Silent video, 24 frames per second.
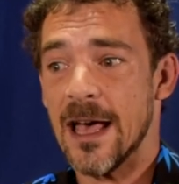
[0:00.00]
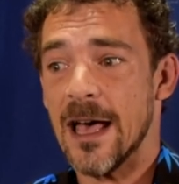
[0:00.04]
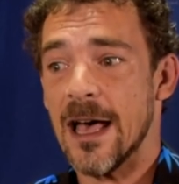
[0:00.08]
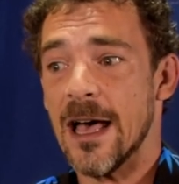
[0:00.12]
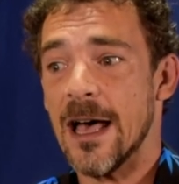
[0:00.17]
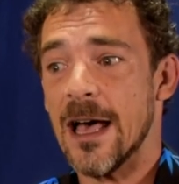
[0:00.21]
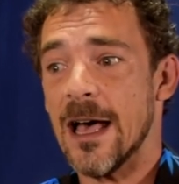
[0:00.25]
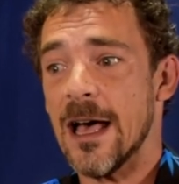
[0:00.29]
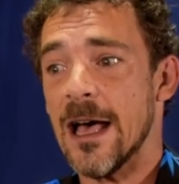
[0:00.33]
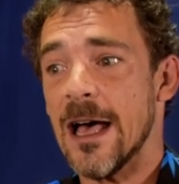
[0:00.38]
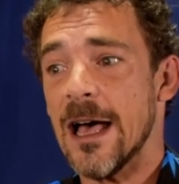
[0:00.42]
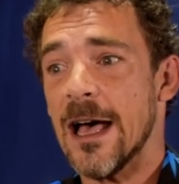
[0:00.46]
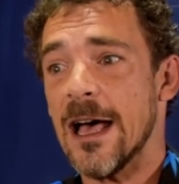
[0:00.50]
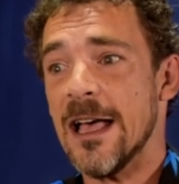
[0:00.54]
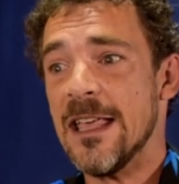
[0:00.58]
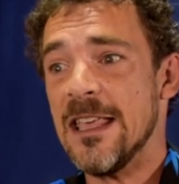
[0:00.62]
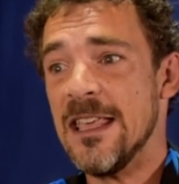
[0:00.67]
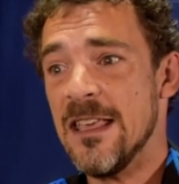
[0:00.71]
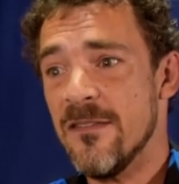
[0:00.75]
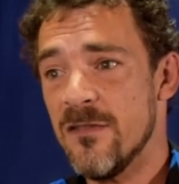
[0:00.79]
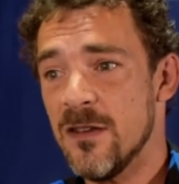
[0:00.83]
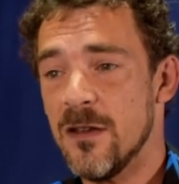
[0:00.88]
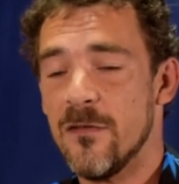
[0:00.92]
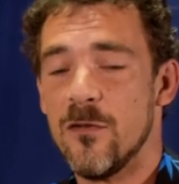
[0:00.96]
uh,
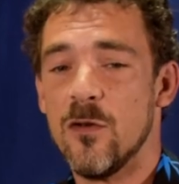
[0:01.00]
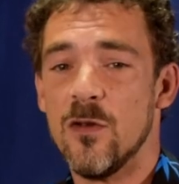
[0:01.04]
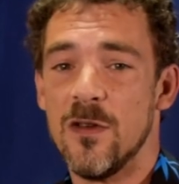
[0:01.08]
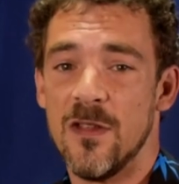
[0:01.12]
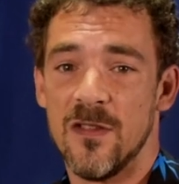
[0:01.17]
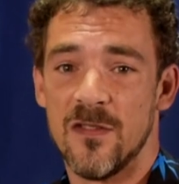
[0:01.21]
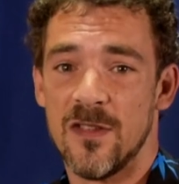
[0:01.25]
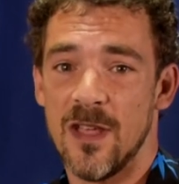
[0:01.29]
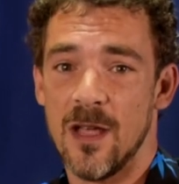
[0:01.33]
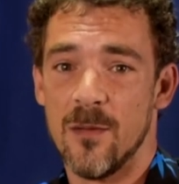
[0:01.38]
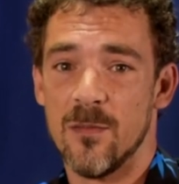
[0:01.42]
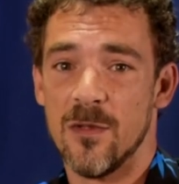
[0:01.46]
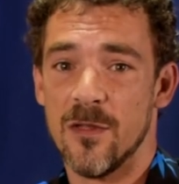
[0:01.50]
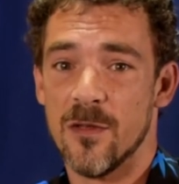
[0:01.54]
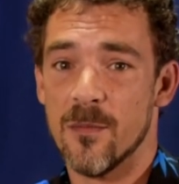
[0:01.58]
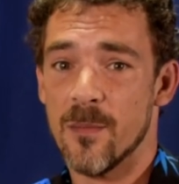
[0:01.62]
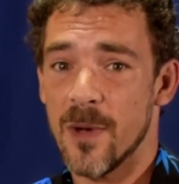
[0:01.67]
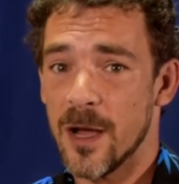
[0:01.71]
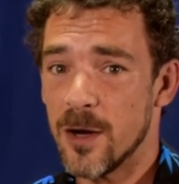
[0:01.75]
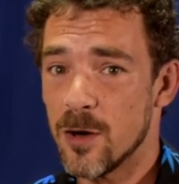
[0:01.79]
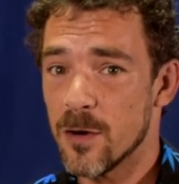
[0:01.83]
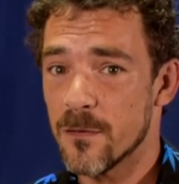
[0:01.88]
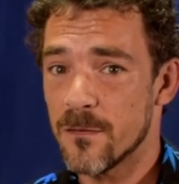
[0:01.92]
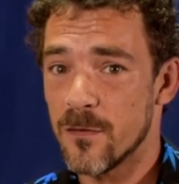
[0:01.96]
even if you disable the
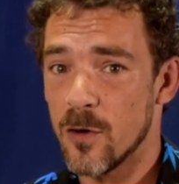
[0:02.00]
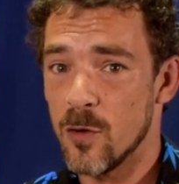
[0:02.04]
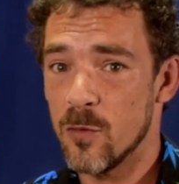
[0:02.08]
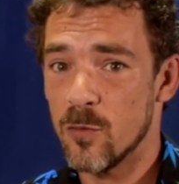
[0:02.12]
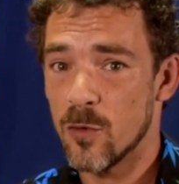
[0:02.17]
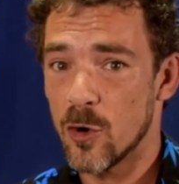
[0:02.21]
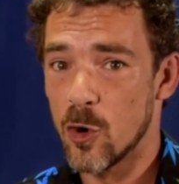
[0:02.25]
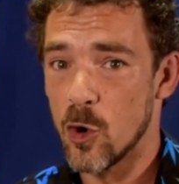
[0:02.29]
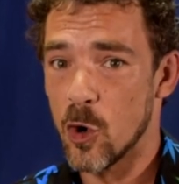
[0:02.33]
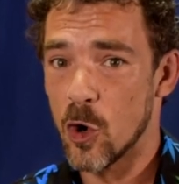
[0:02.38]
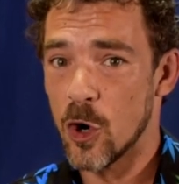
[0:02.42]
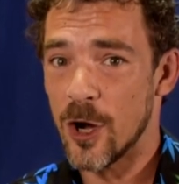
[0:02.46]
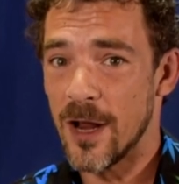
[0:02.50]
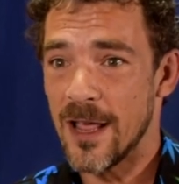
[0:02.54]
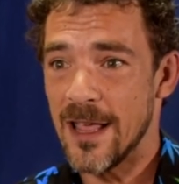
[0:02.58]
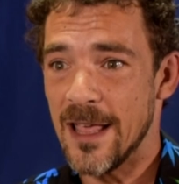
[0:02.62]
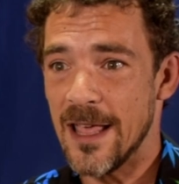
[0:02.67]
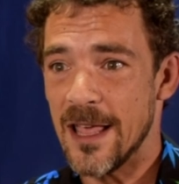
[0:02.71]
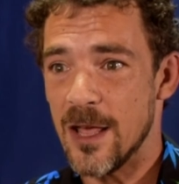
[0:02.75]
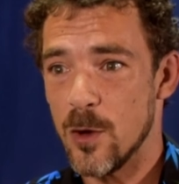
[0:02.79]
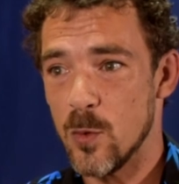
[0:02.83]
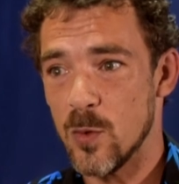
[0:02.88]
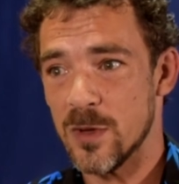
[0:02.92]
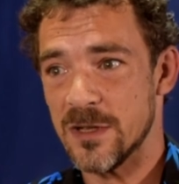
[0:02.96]
microphone recording,
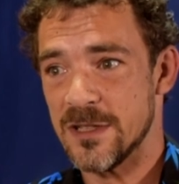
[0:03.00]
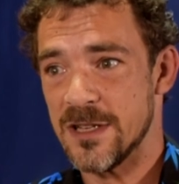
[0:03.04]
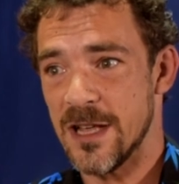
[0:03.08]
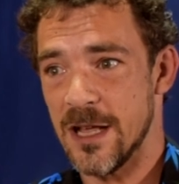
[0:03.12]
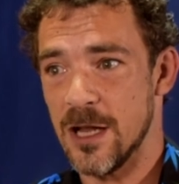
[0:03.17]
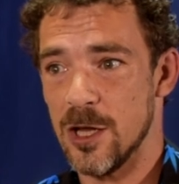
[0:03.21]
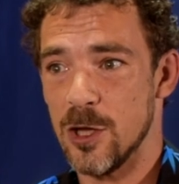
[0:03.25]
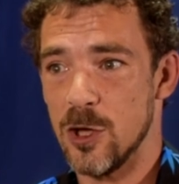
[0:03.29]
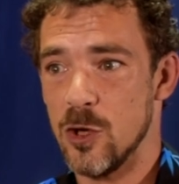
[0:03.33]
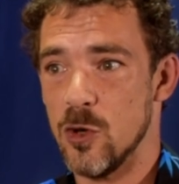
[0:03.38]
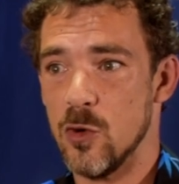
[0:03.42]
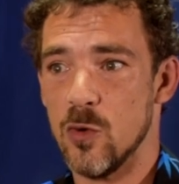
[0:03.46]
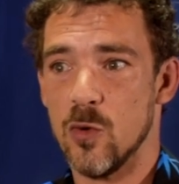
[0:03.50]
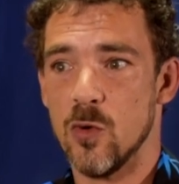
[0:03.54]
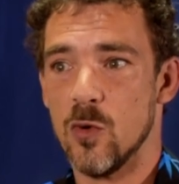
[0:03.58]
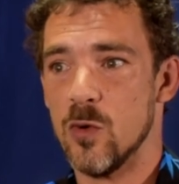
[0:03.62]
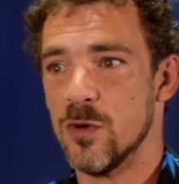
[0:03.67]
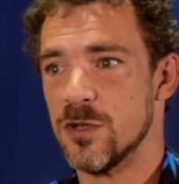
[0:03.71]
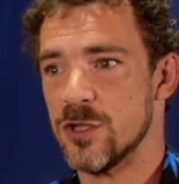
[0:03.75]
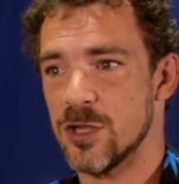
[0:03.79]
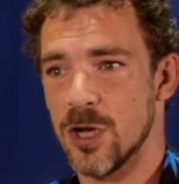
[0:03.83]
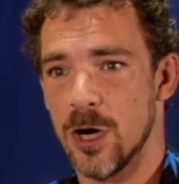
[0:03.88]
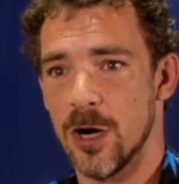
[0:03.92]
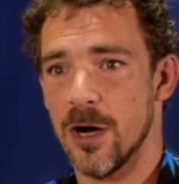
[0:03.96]
it will tell you,
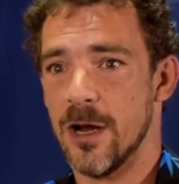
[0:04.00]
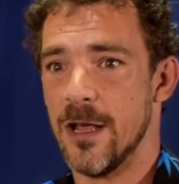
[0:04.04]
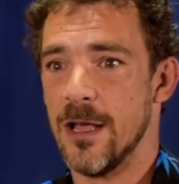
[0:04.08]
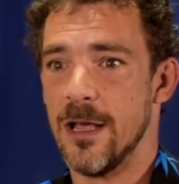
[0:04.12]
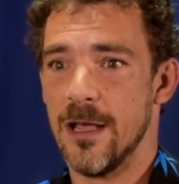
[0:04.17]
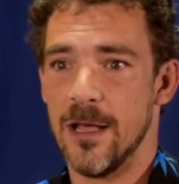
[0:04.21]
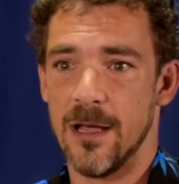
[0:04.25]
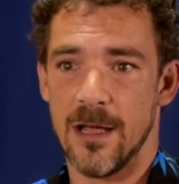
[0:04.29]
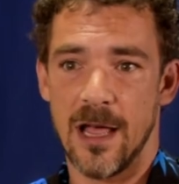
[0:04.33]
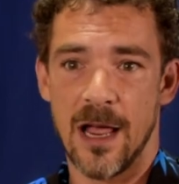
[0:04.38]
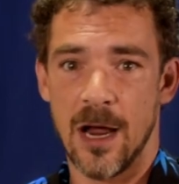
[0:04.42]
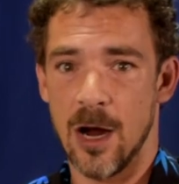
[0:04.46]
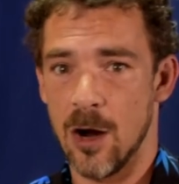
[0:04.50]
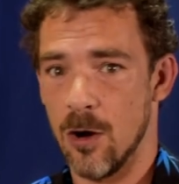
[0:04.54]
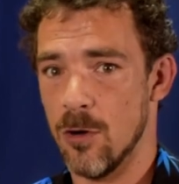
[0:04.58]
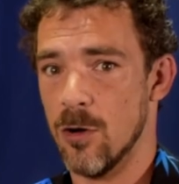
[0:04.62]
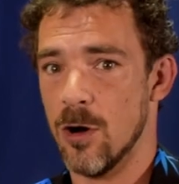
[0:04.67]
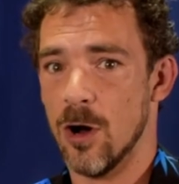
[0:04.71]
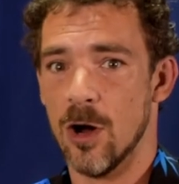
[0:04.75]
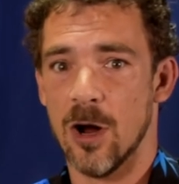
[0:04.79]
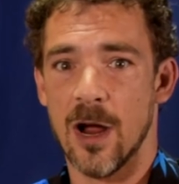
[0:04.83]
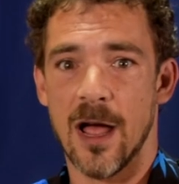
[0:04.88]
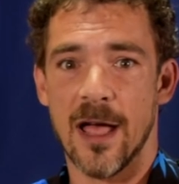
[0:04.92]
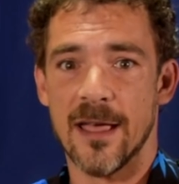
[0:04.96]
sorry,
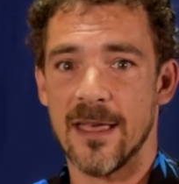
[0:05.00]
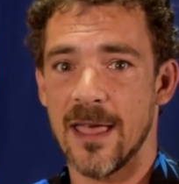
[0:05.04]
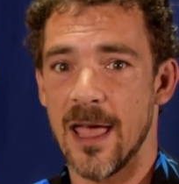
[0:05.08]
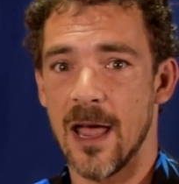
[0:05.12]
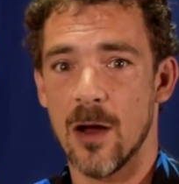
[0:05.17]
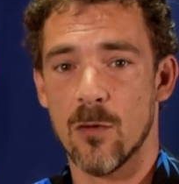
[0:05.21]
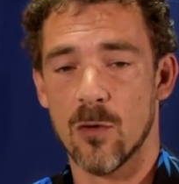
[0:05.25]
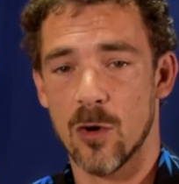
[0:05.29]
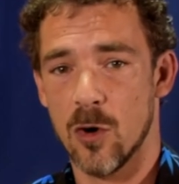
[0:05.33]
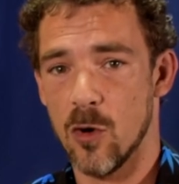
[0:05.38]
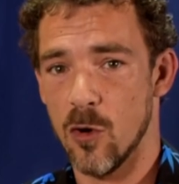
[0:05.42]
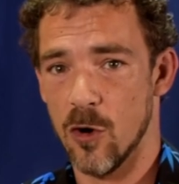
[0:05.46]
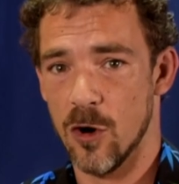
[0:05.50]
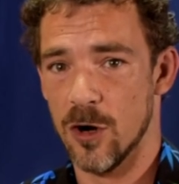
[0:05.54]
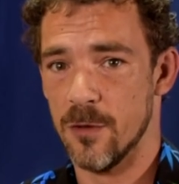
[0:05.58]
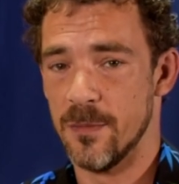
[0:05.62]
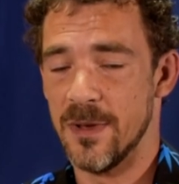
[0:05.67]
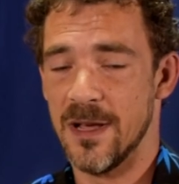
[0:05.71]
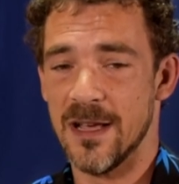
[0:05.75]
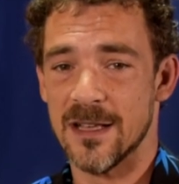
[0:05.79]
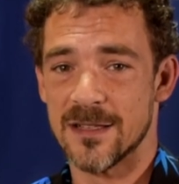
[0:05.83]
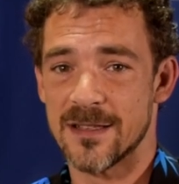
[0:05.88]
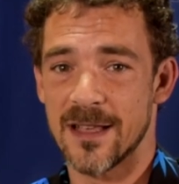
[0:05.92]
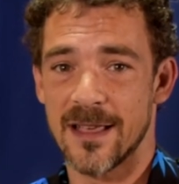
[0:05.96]
error, I can't record
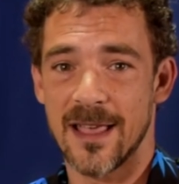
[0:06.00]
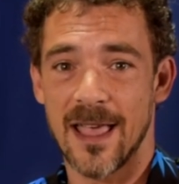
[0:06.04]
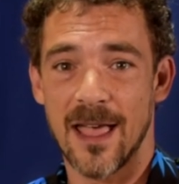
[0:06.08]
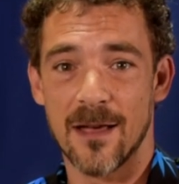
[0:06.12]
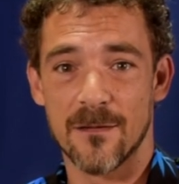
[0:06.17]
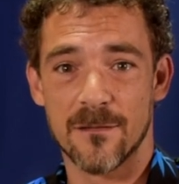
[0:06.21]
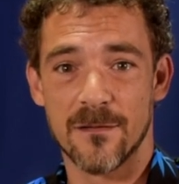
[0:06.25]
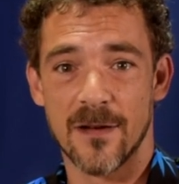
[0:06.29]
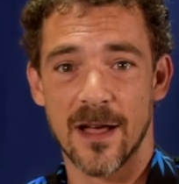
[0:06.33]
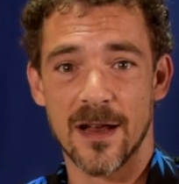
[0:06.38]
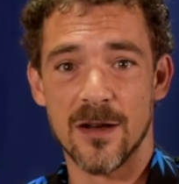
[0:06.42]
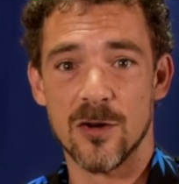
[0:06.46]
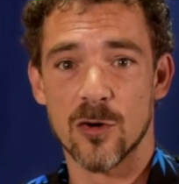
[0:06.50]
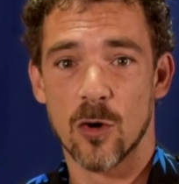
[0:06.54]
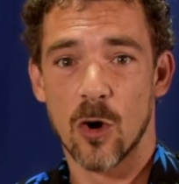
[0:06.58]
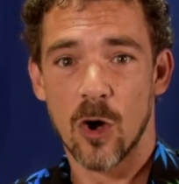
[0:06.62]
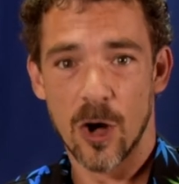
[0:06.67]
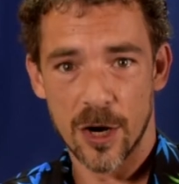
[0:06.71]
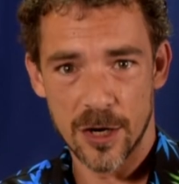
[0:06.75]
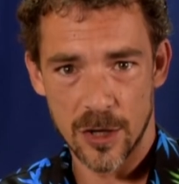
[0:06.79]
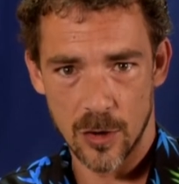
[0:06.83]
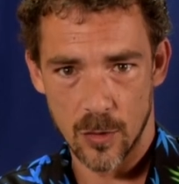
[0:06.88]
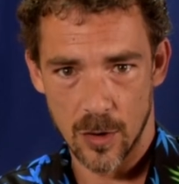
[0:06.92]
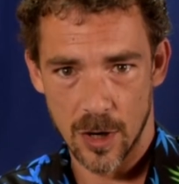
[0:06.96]
because I can't find your
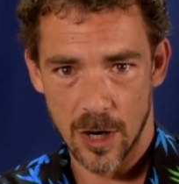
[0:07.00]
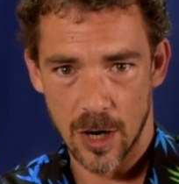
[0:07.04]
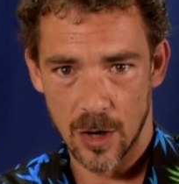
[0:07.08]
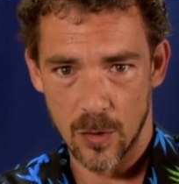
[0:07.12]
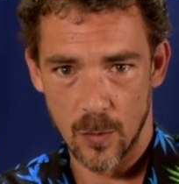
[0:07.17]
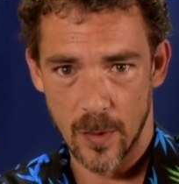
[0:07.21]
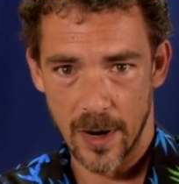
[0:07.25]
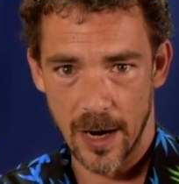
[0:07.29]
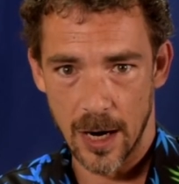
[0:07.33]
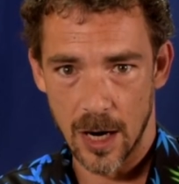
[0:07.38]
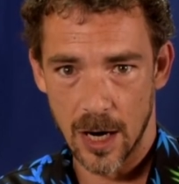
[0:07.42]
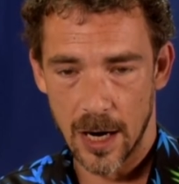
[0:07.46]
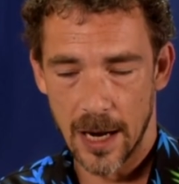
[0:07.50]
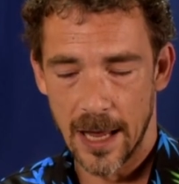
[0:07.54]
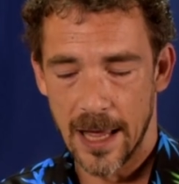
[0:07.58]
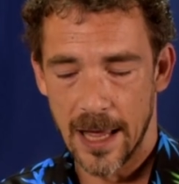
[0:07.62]
audio hardware.